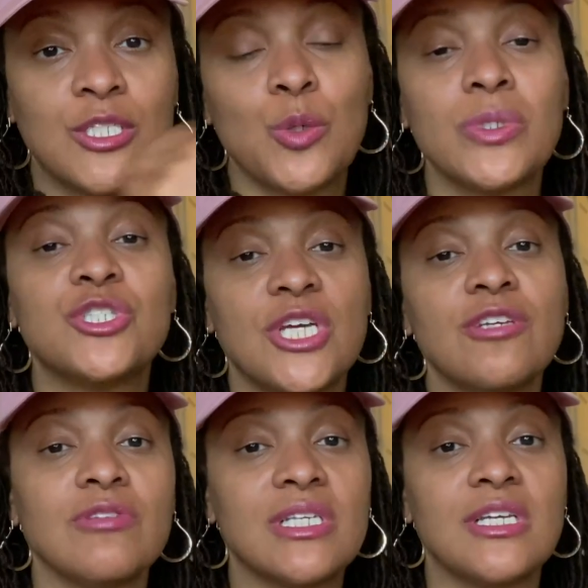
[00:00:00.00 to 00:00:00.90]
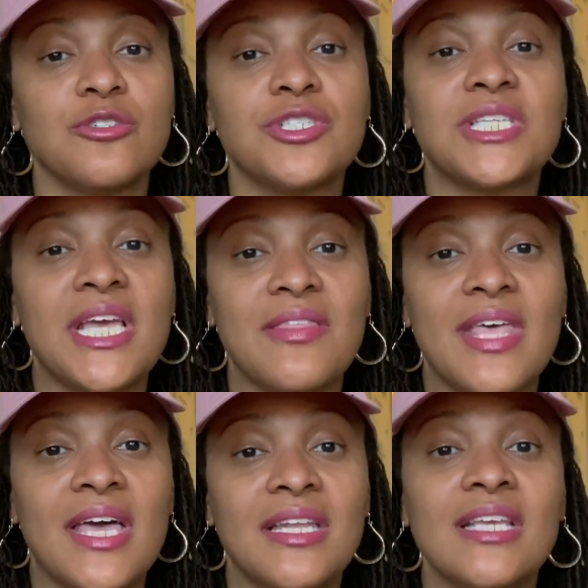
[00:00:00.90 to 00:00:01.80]
we generally understand
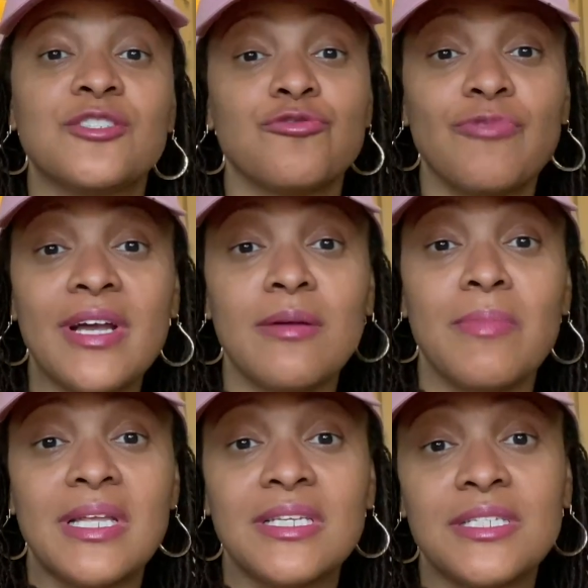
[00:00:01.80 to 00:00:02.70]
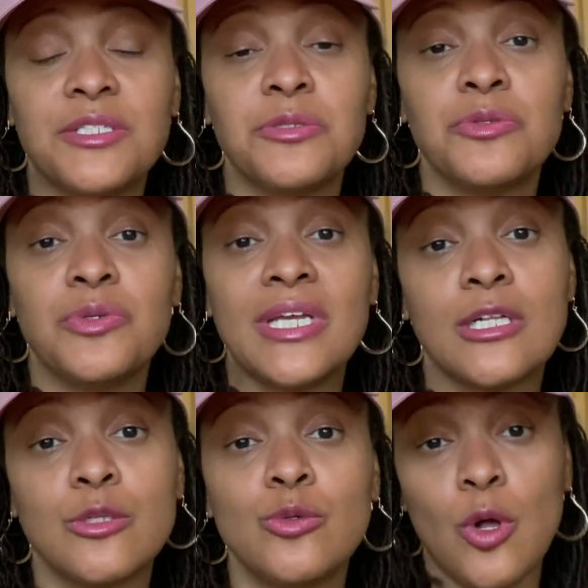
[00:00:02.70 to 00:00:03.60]
that it's recommended to
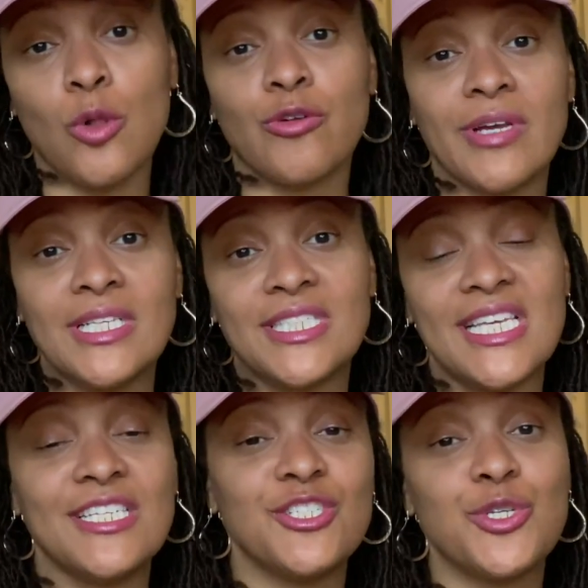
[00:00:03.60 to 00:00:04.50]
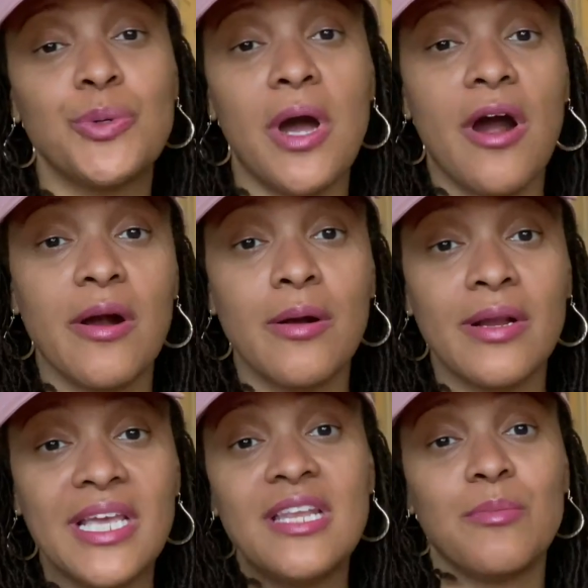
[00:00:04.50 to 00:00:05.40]
include whole grains into
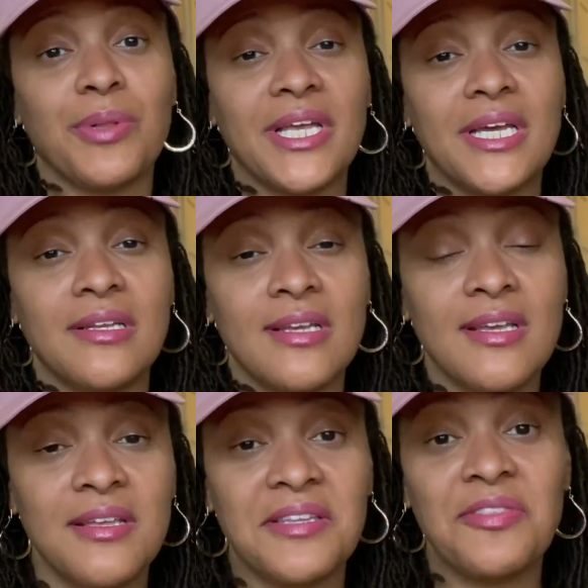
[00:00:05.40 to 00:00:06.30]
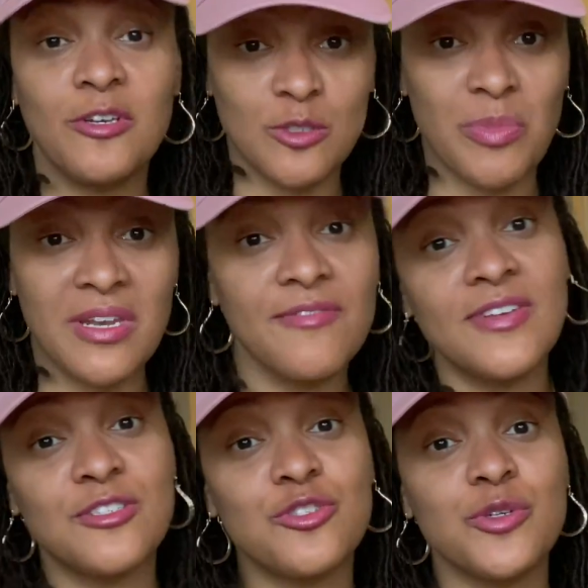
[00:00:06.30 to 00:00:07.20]
our eating plan, that there's
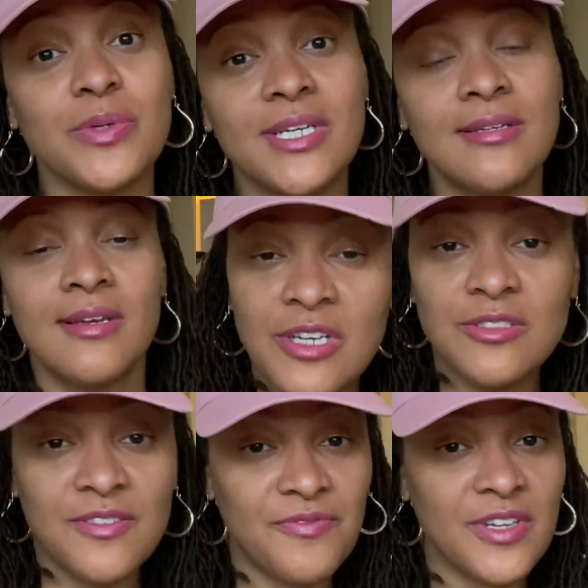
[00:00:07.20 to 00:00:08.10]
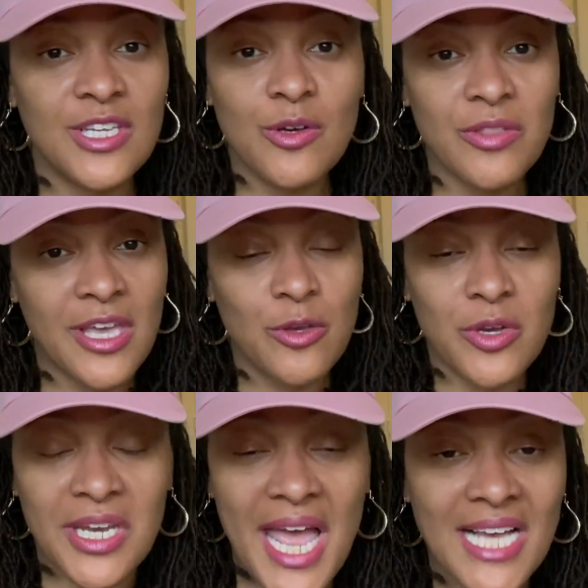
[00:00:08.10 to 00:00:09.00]
benefits to it. There's a video that you
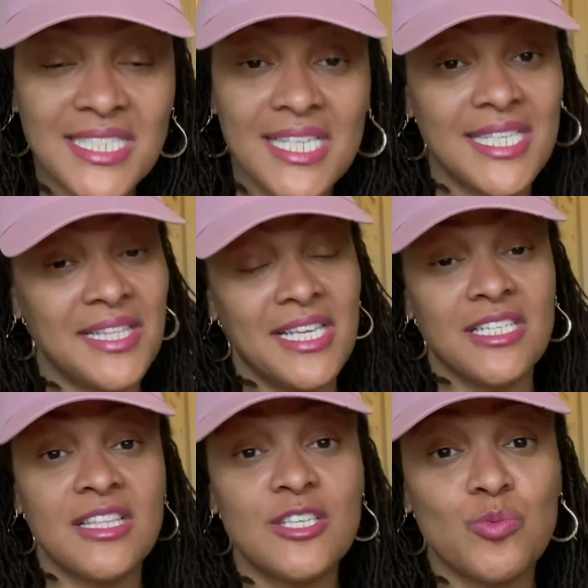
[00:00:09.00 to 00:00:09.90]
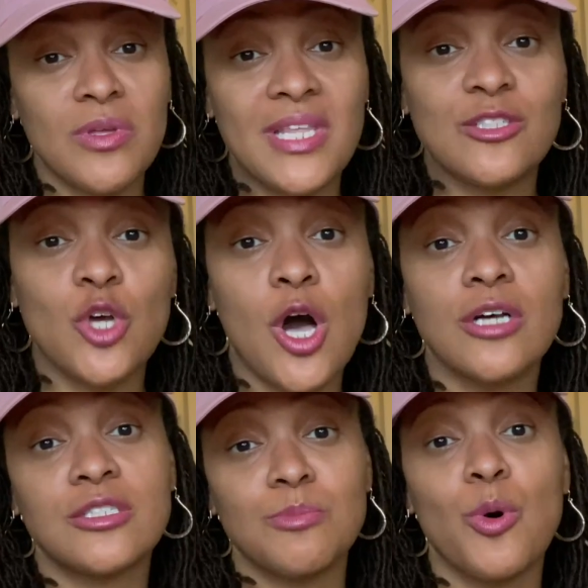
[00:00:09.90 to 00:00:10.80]
can access at the end of this one that
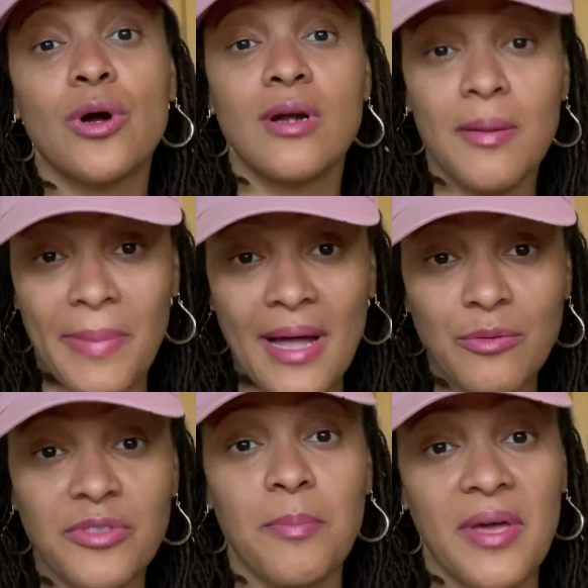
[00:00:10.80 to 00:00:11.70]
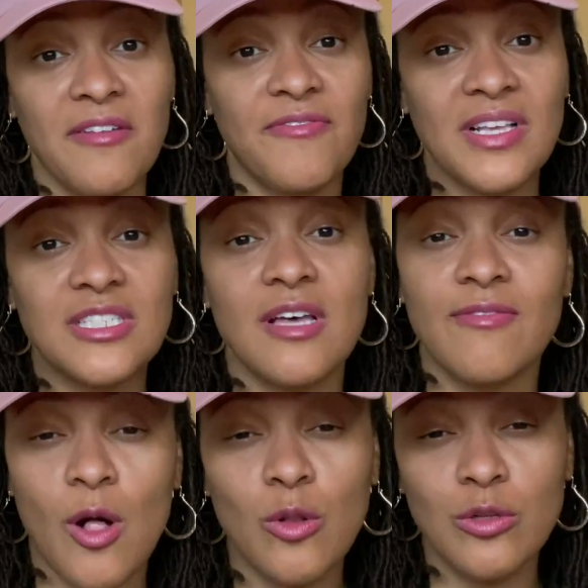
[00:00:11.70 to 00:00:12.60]
talks more about the benefits of
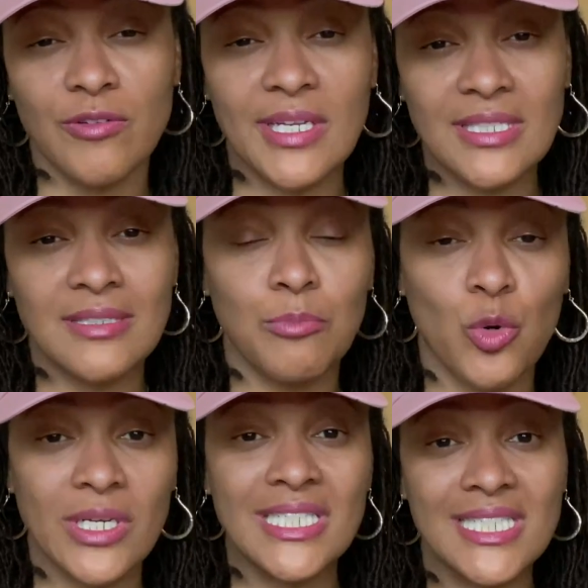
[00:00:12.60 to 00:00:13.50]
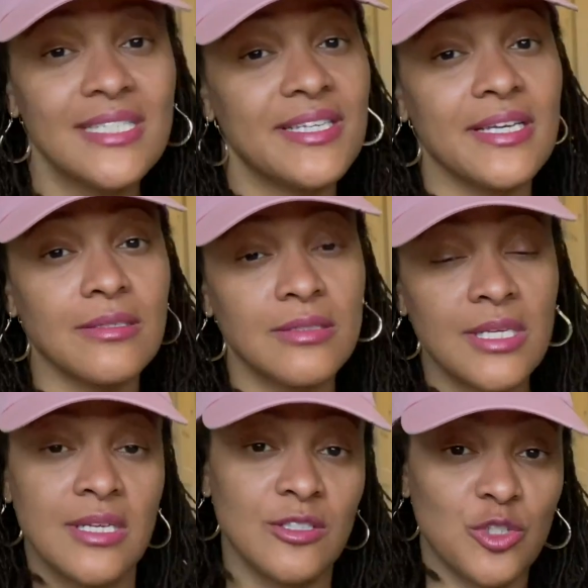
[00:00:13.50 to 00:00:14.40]
whole grains more in detail.
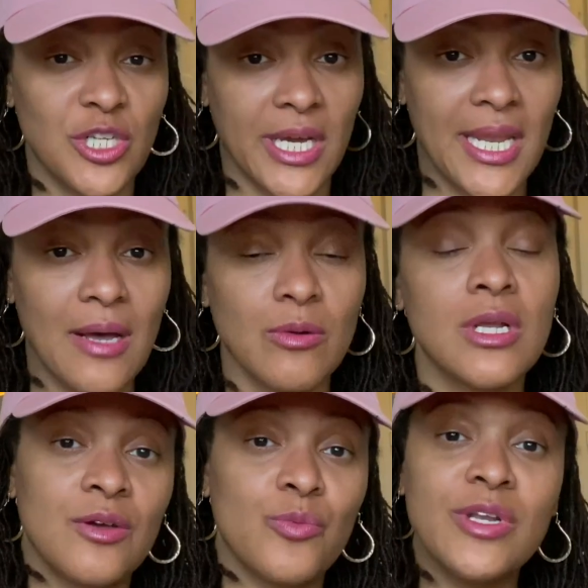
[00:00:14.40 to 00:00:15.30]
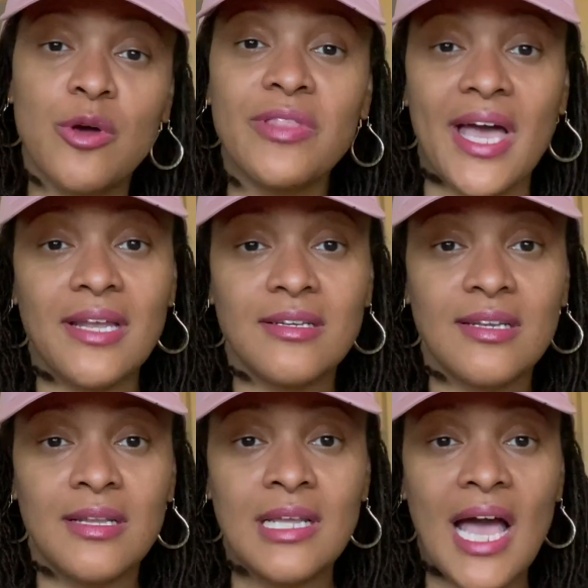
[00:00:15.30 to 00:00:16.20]
So check it out. We know that.
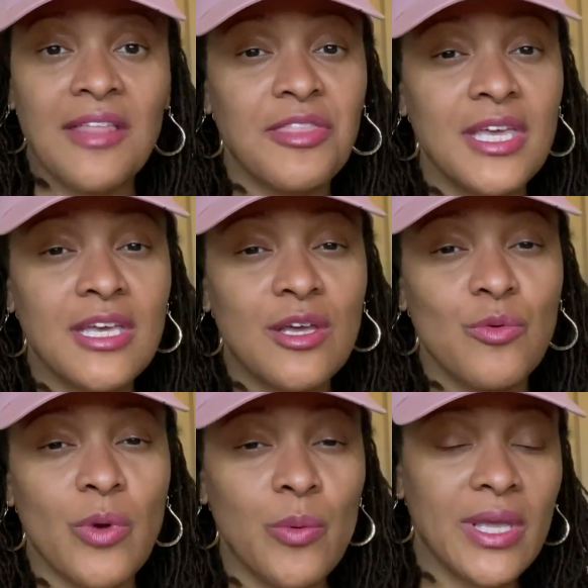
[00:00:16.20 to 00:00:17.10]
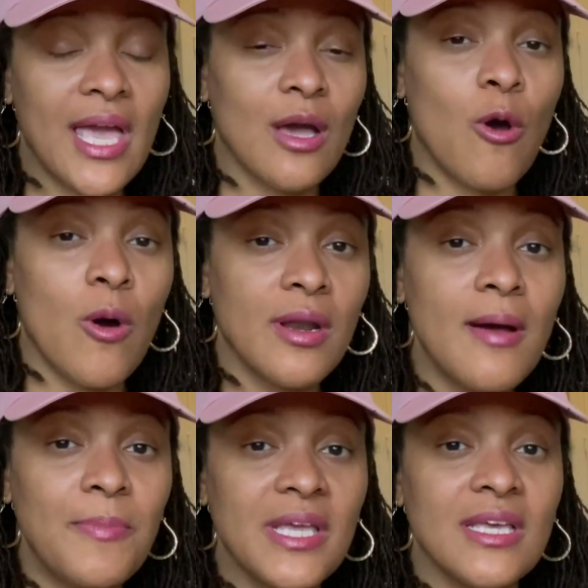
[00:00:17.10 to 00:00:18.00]
I think where we get caught
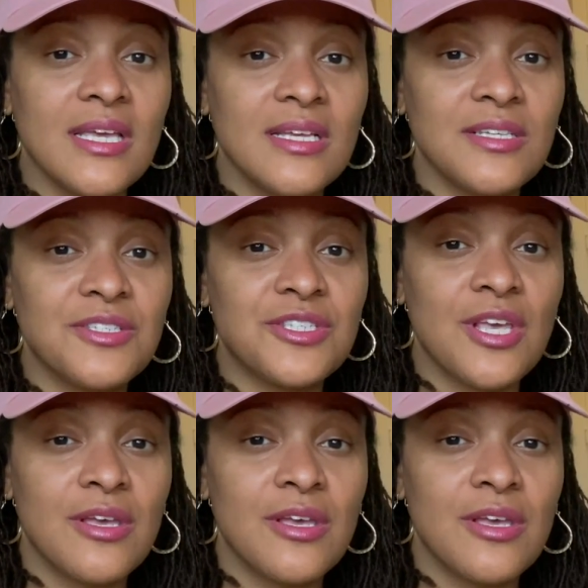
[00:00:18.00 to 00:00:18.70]
up is